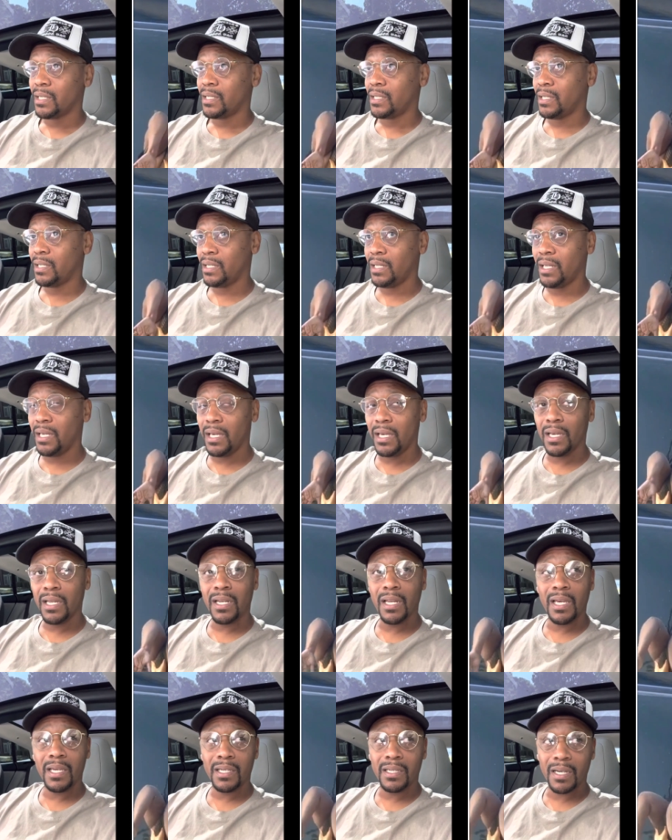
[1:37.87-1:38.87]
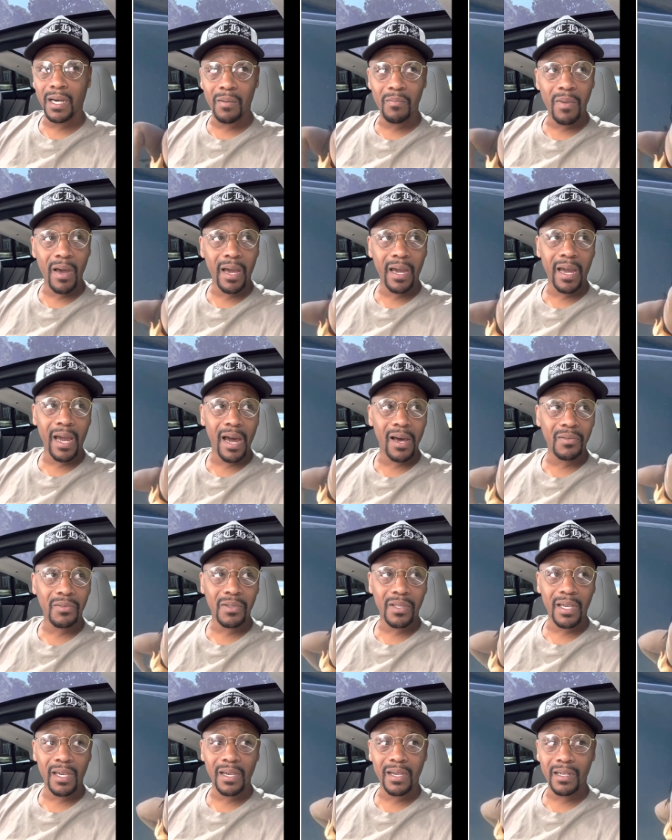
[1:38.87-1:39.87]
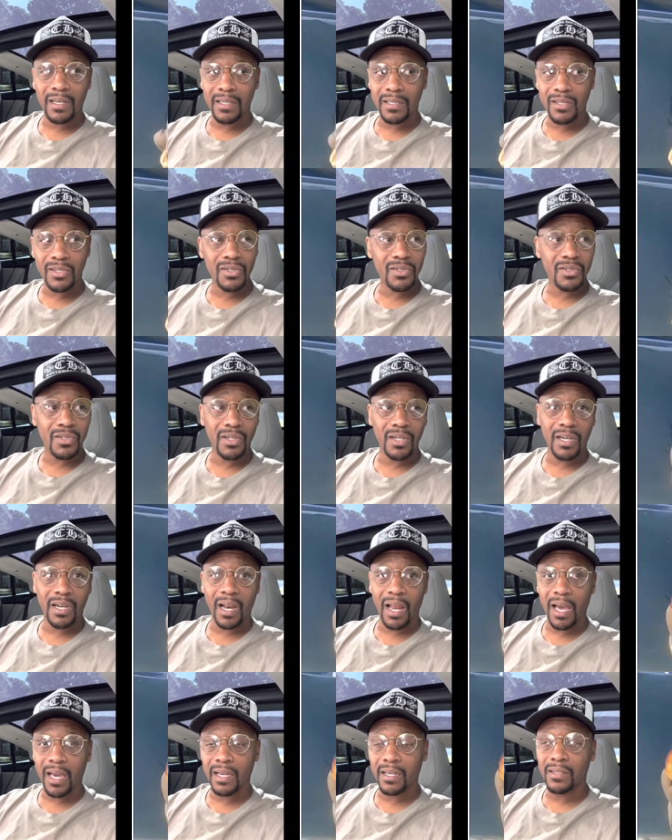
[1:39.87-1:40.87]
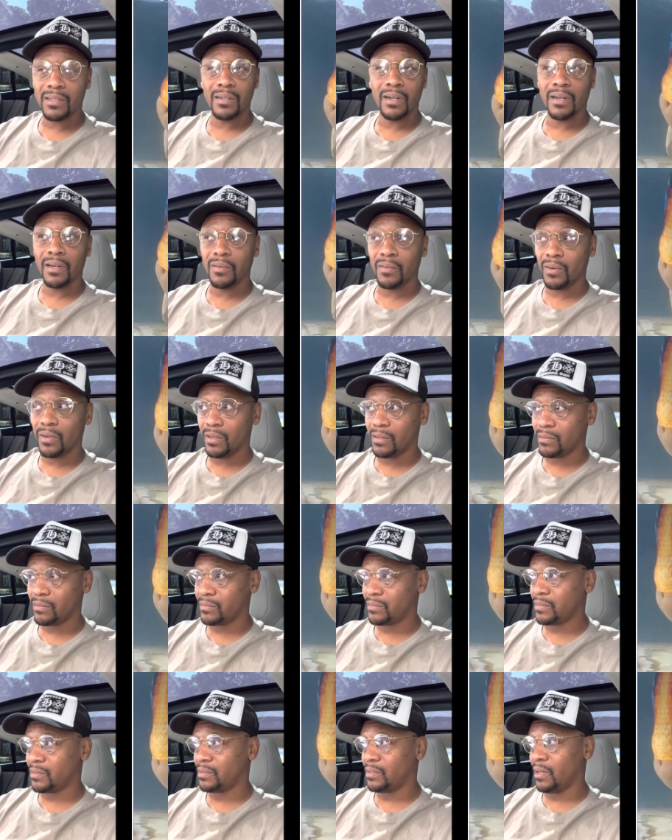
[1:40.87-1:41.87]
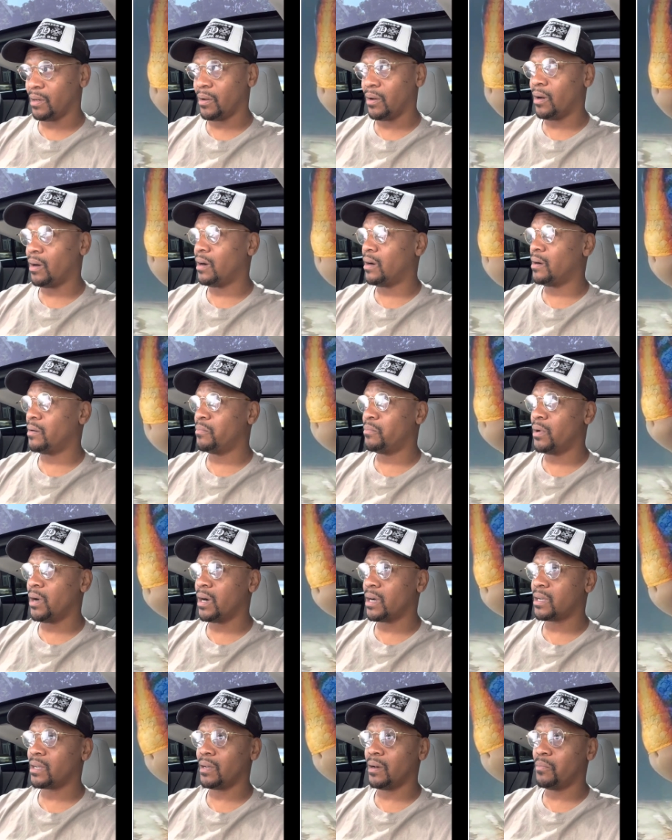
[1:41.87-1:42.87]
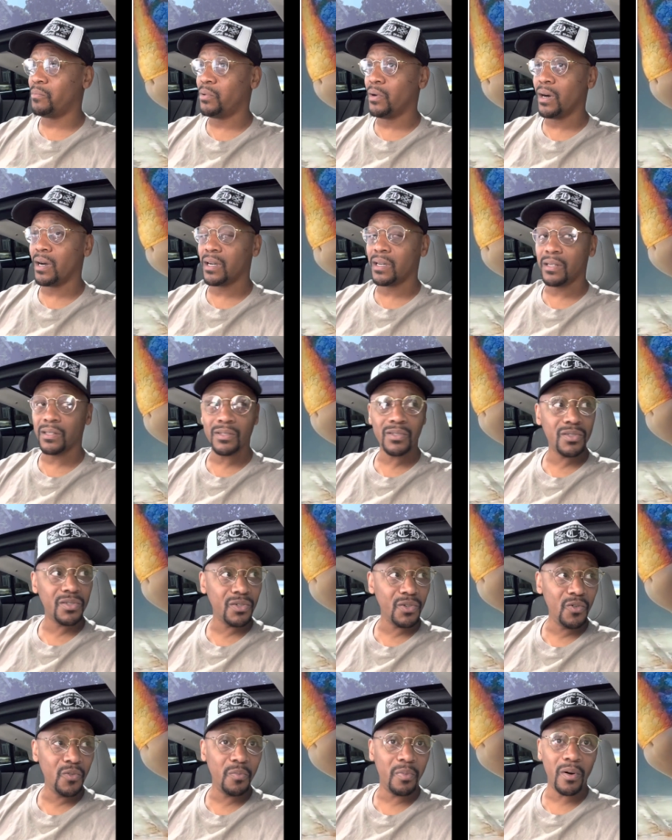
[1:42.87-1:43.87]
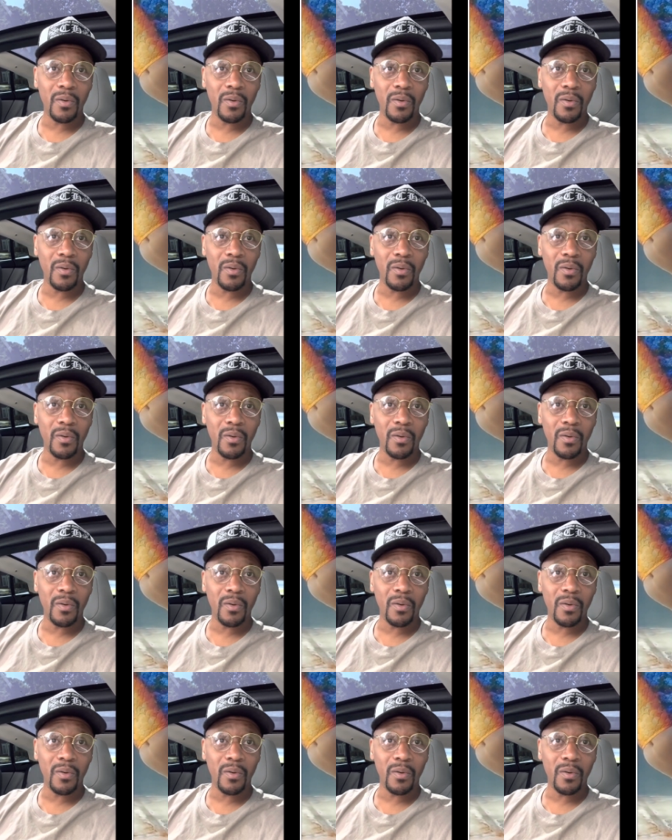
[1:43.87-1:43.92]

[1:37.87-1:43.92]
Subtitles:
And then they come back out there and it just look like a bucket of soup,